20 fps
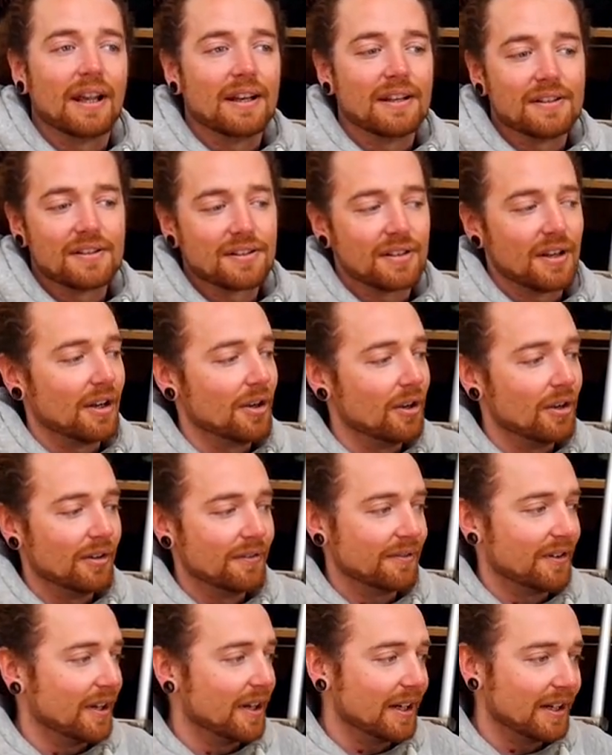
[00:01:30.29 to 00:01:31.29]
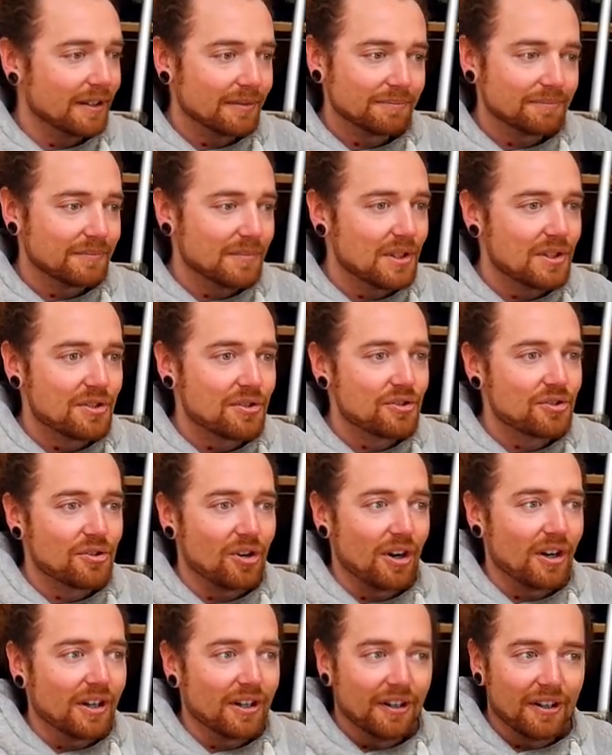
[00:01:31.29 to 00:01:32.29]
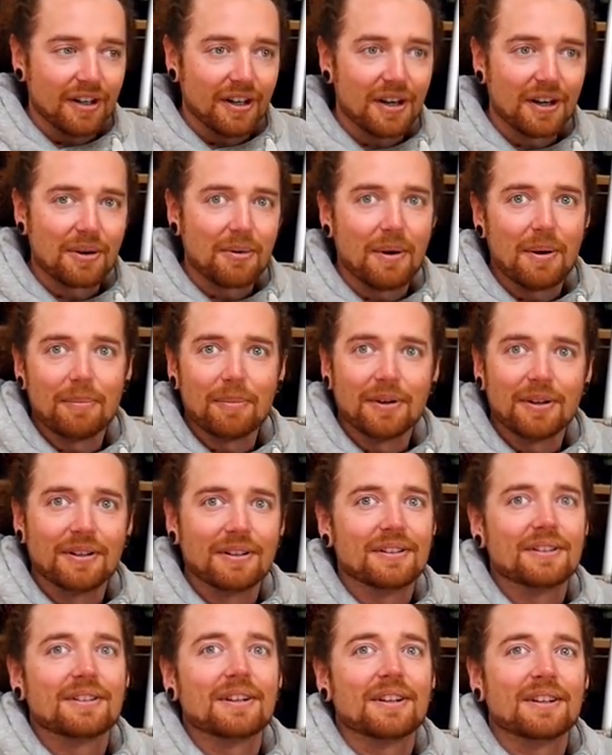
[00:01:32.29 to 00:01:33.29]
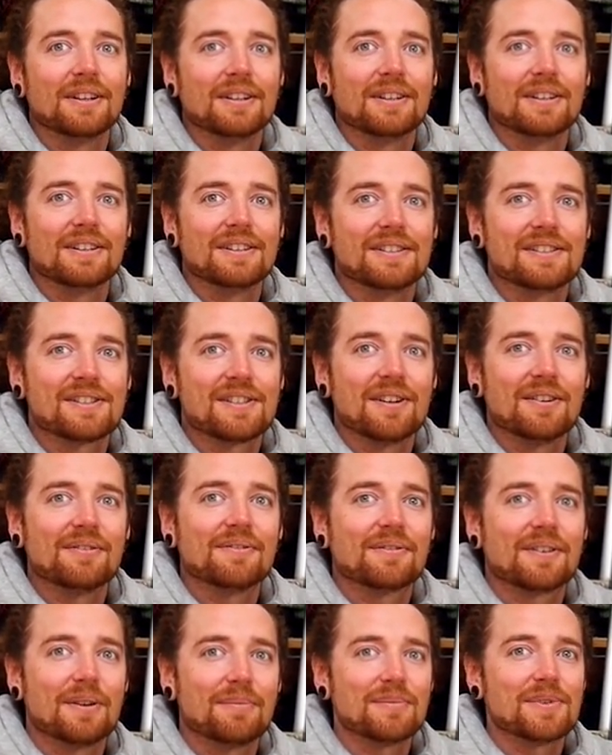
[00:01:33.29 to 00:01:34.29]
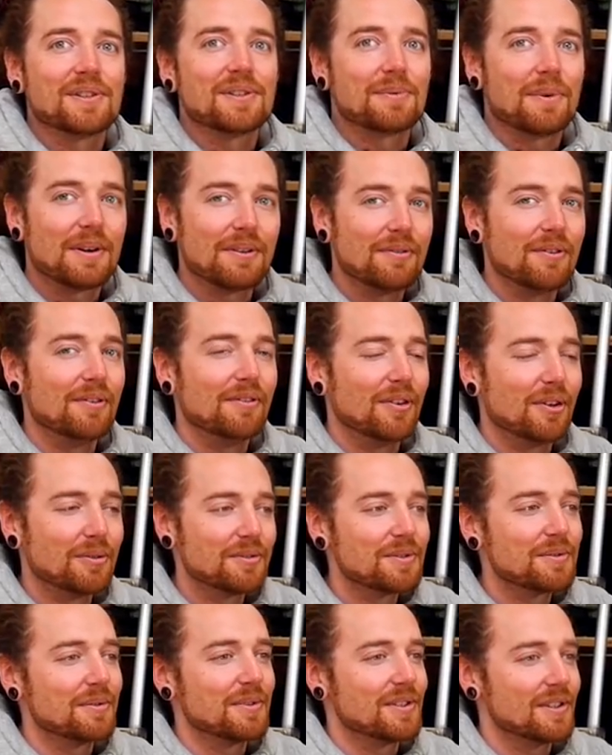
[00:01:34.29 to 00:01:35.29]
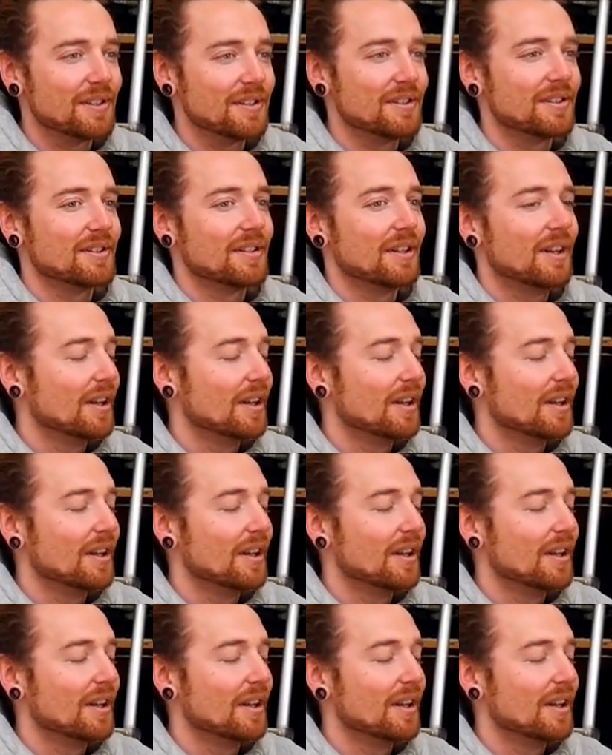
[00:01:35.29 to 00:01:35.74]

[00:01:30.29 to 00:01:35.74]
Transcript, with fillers: and a lot of like trucker equipment and stuff comes on 24 volts, which is